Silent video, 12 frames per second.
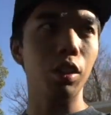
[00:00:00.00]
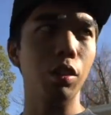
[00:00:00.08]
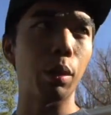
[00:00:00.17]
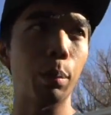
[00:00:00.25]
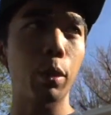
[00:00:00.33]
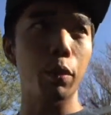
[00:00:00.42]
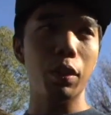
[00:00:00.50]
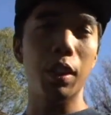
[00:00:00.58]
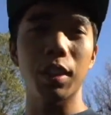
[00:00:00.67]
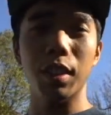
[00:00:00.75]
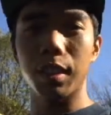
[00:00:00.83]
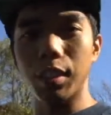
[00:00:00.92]
November
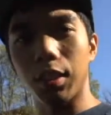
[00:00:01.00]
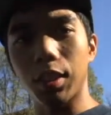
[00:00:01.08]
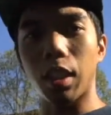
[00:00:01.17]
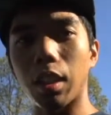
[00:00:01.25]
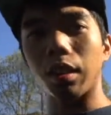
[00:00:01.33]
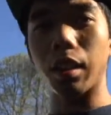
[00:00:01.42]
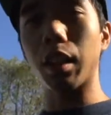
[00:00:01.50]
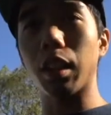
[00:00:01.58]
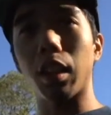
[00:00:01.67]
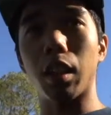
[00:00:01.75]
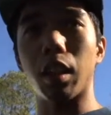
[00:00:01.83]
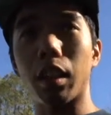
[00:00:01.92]
5th. It's
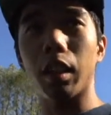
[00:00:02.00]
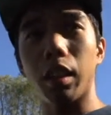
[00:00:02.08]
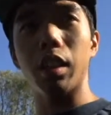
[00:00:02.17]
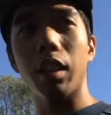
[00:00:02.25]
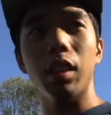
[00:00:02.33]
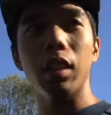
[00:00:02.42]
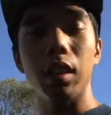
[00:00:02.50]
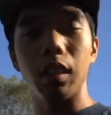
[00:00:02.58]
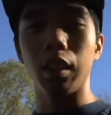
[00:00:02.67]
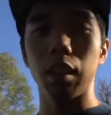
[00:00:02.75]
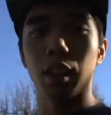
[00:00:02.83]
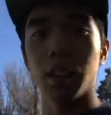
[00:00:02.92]
Saturday. I
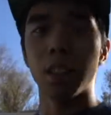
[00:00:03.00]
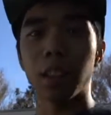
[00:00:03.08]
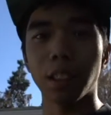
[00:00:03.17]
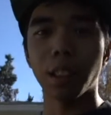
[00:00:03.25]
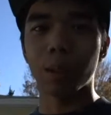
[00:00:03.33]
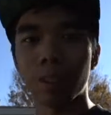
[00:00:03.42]
Guess I'm